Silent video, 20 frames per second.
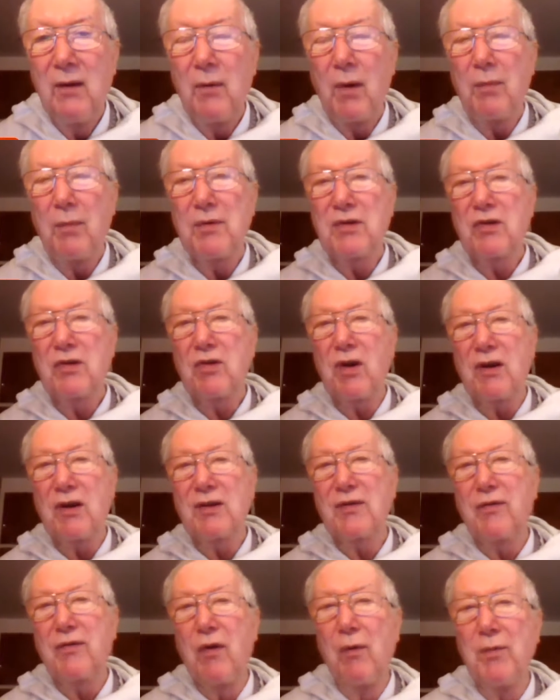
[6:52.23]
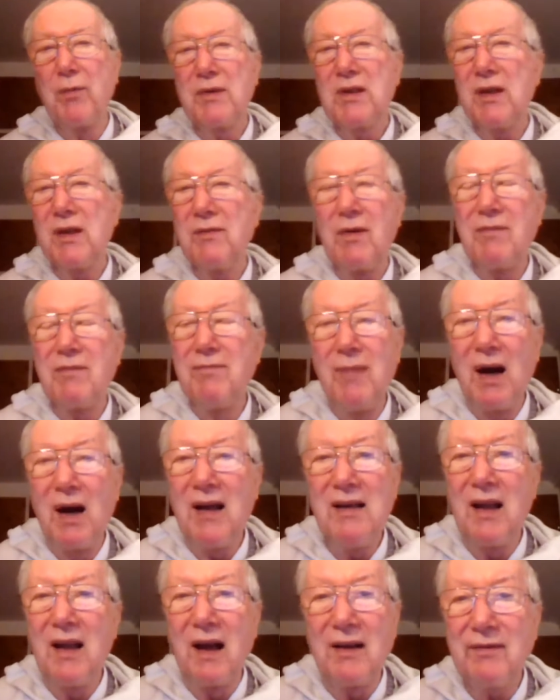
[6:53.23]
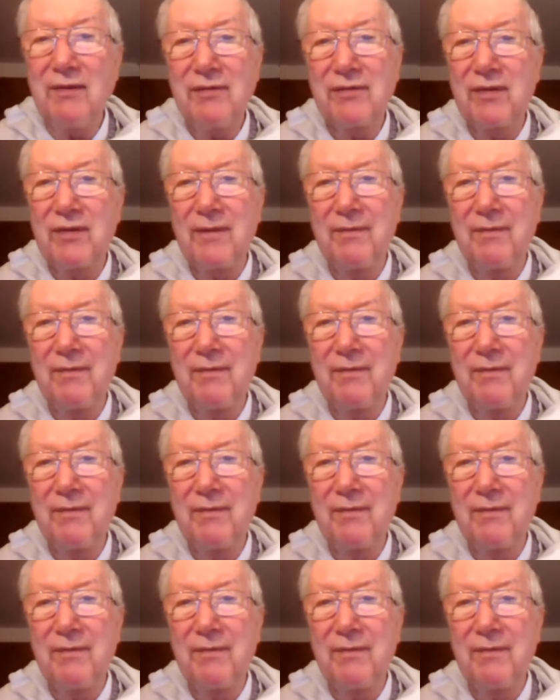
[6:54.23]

What was transformative of my life,